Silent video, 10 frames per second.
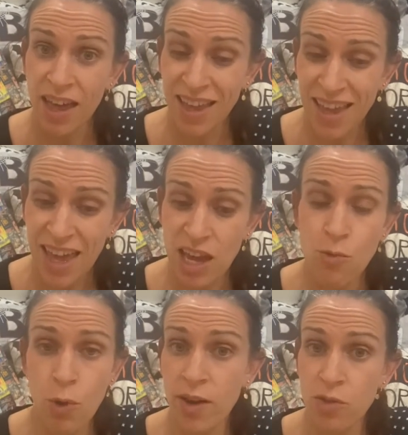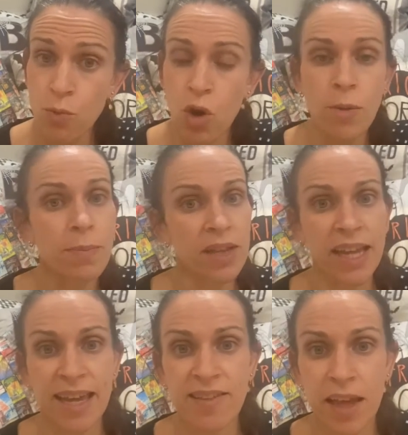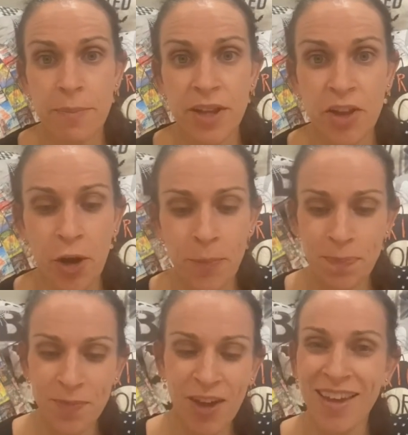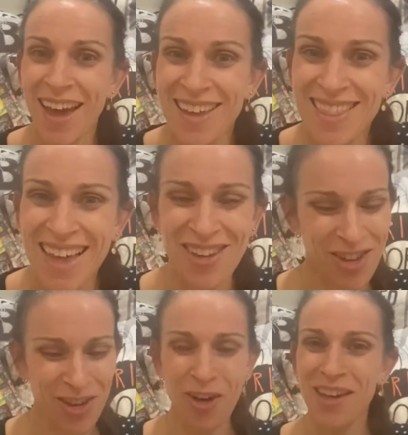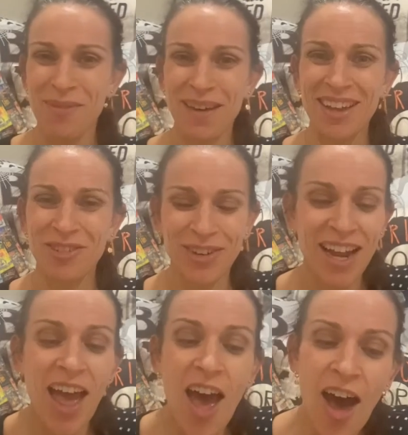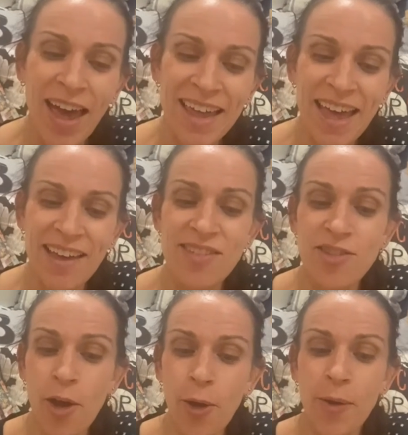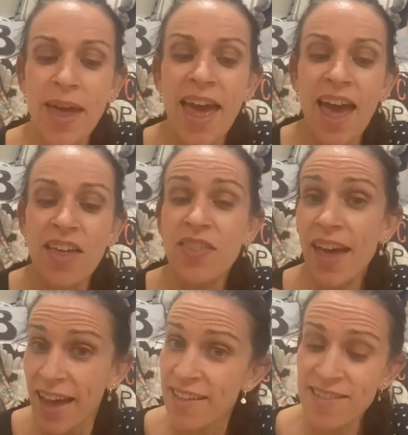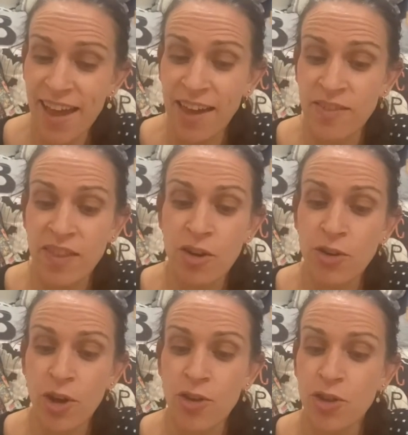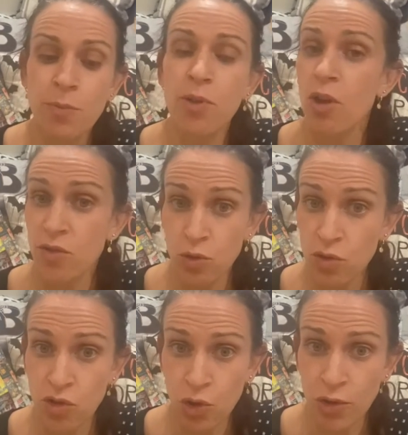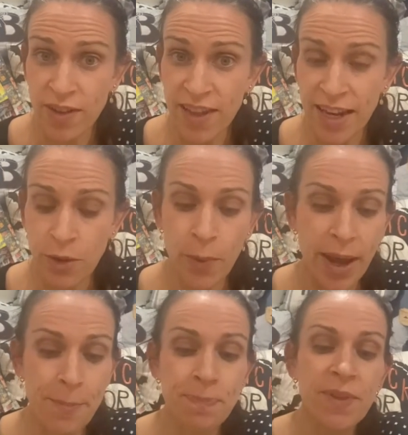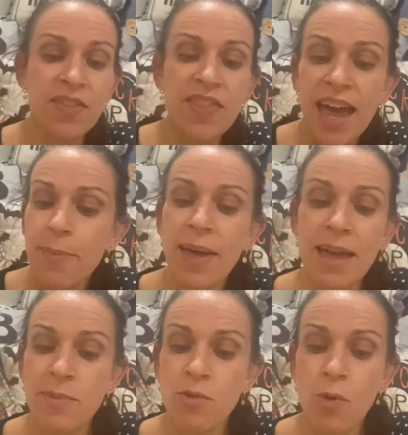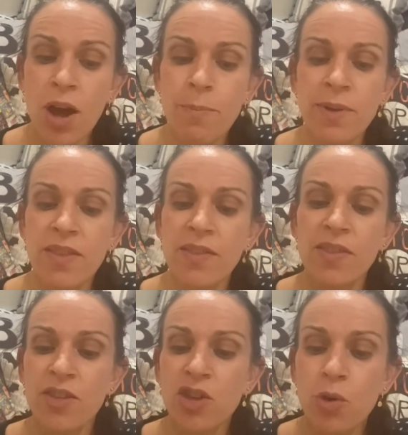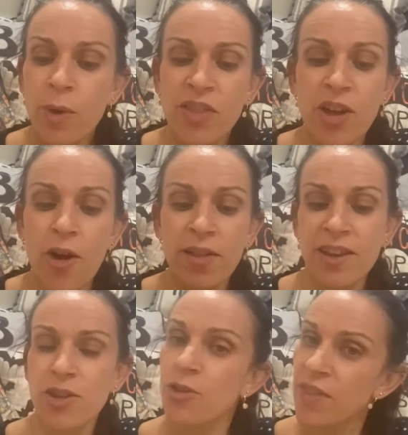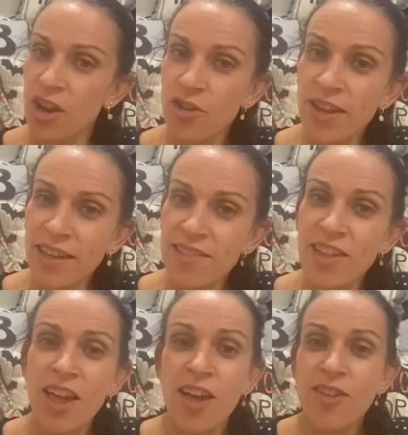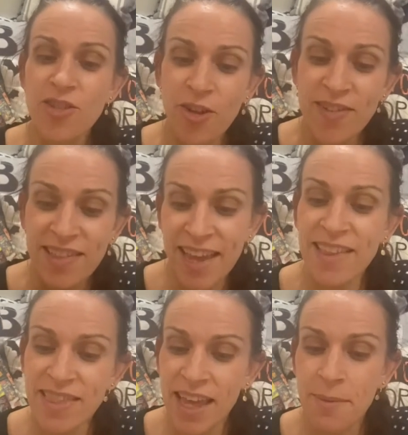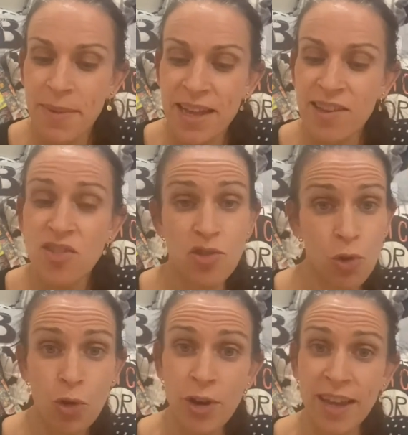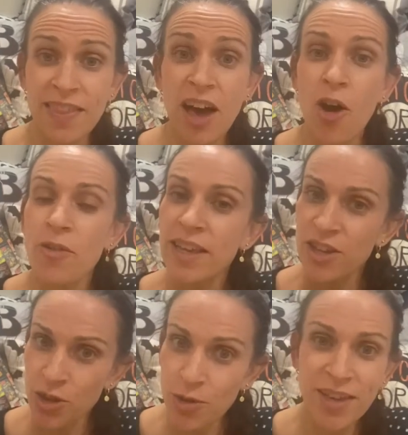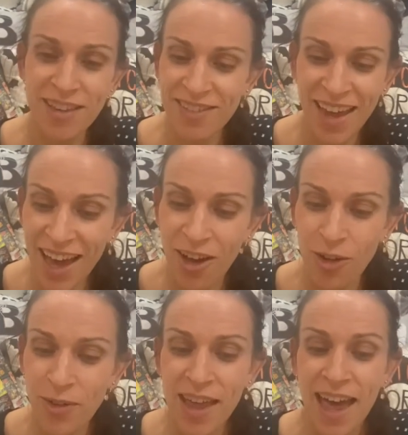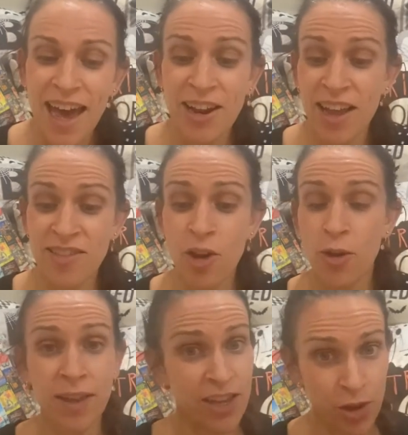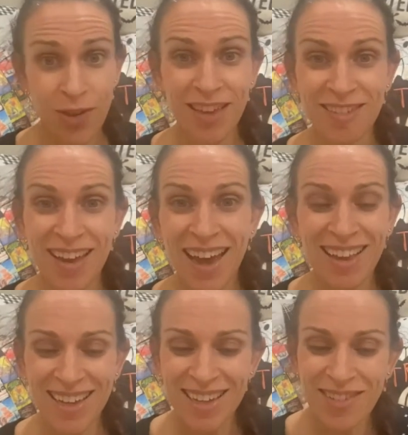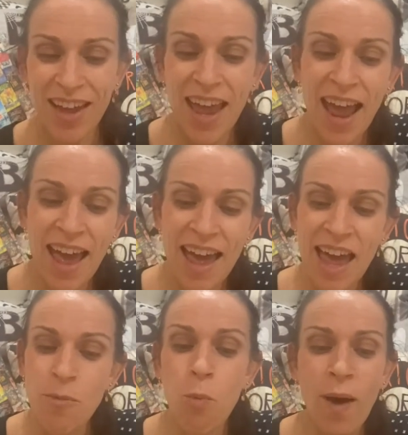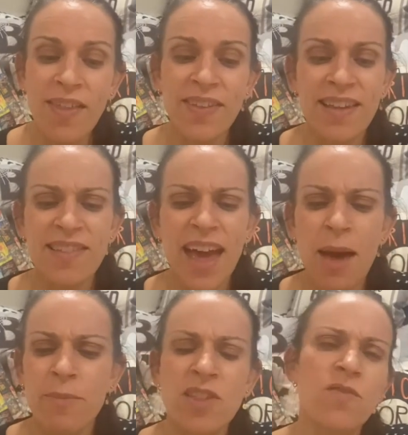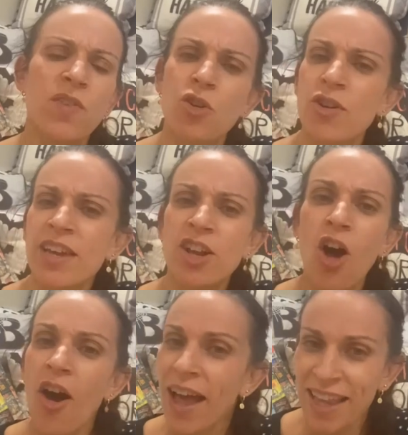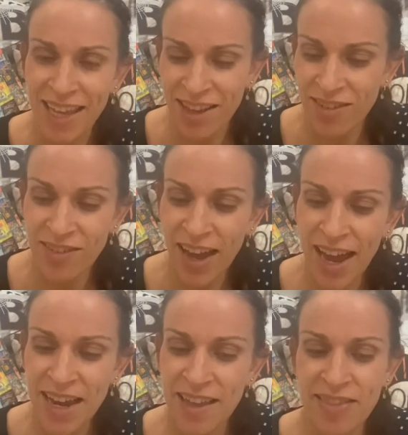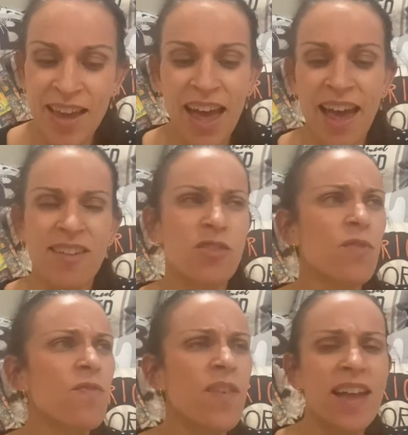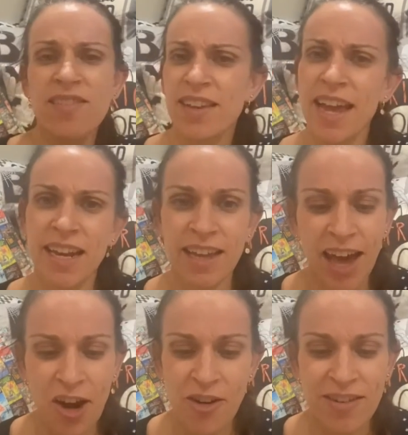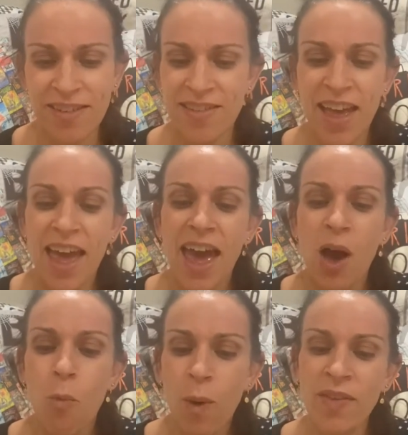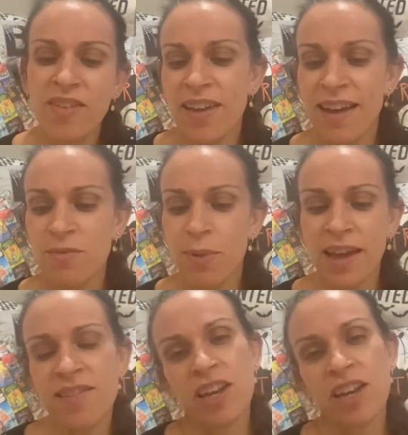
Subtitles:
He Rife wrong, please let me know. Okay, thank you. I'll get back to it. Okay, so they say that there are no new plots or stories anywhere. They may be right, but you are the only you there is. So send them in a story that only you can tell, and as only you can tell it, and one that's atmospheric and highly entertaining, that has fascinating characters, and one that takes place